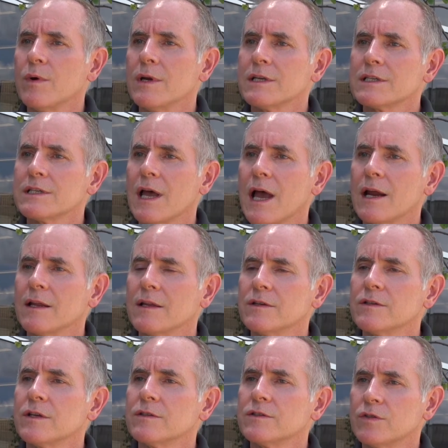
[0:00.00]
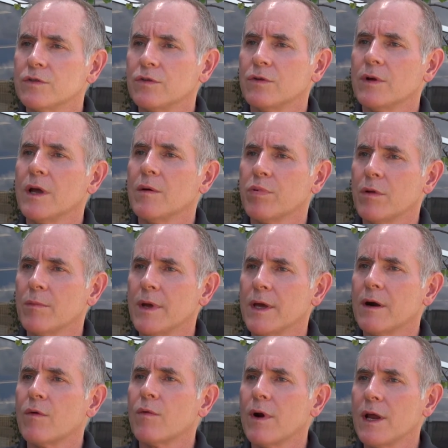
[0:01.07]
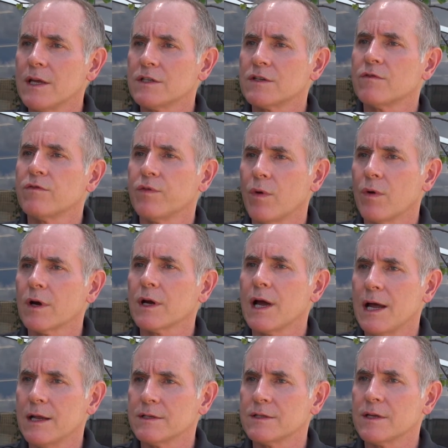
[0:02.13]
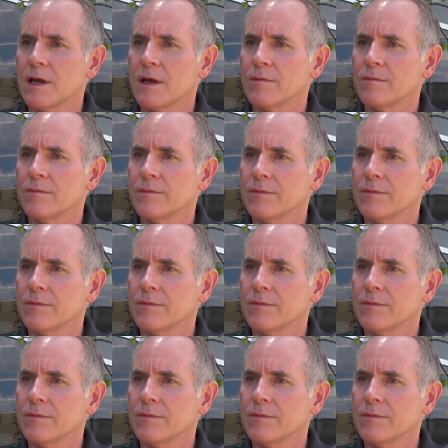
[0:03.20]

we decided to implement a raised floor concept.